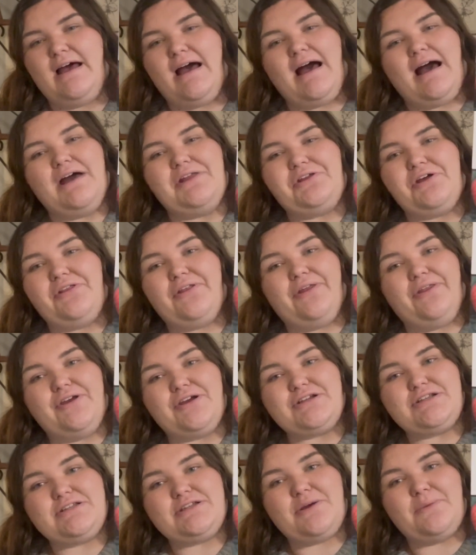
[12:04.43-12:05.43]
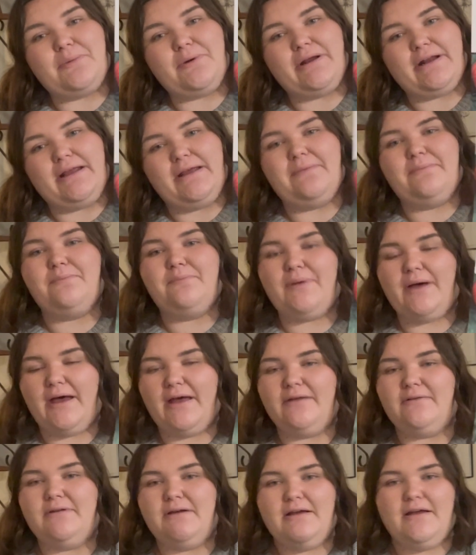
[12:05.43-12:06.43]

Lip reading: I thought they looked so pretty, but